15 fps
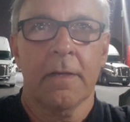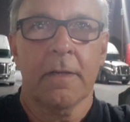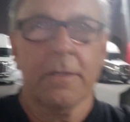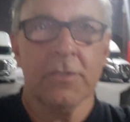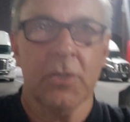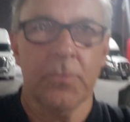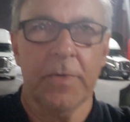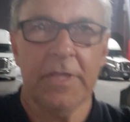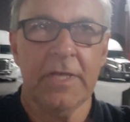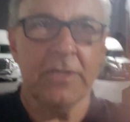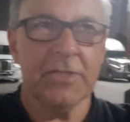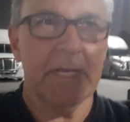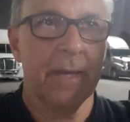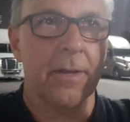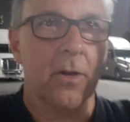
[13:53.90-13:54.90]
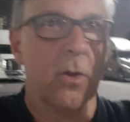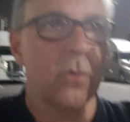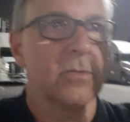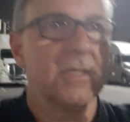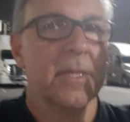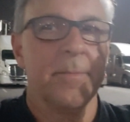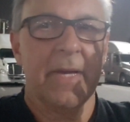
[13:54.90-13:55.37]
So with this, I'm
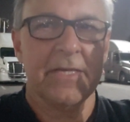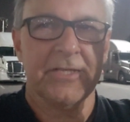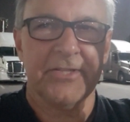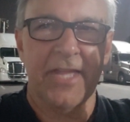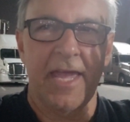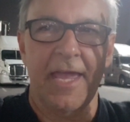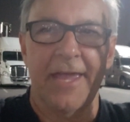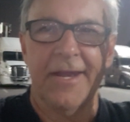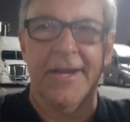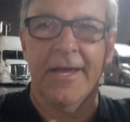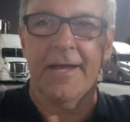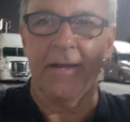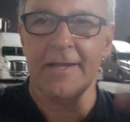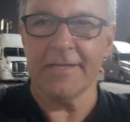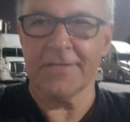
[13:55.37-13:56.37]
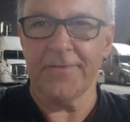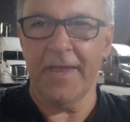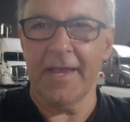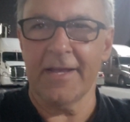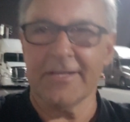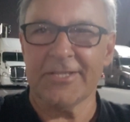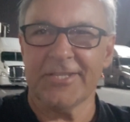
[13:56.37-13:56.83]
closing my stay in Las
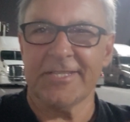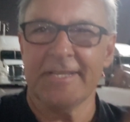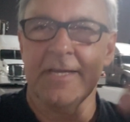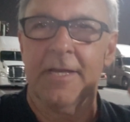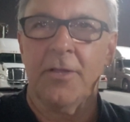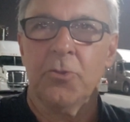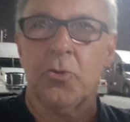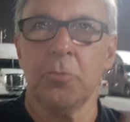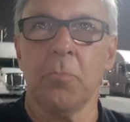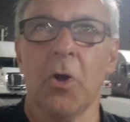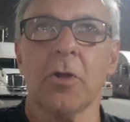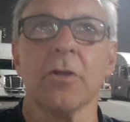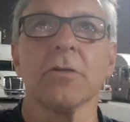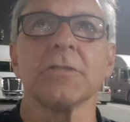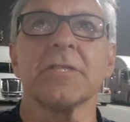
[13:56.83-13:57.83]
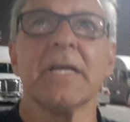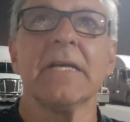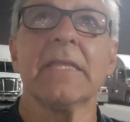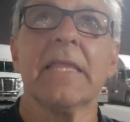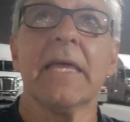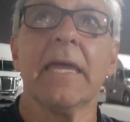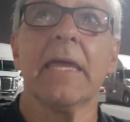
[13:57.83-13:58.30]
Vegas. Tomorrow,
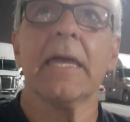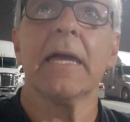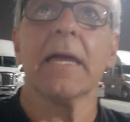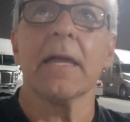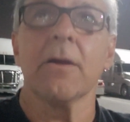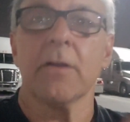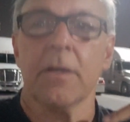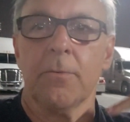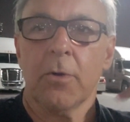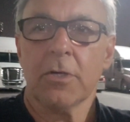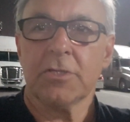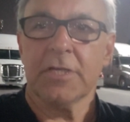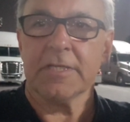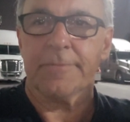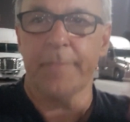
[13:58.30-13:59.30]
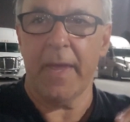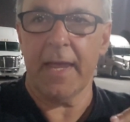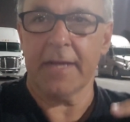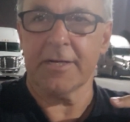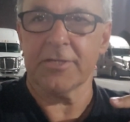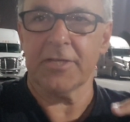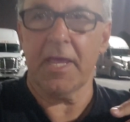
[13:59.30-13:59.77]
Sunday, I'm going to watch just
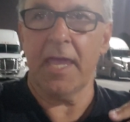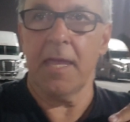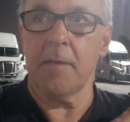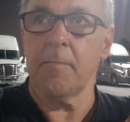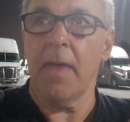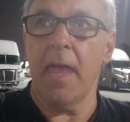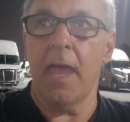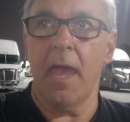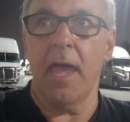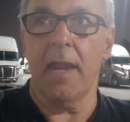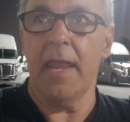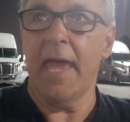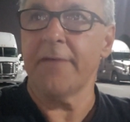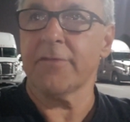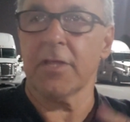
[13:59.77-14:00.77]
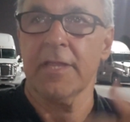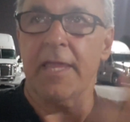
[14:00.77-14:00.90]
Packers game, and after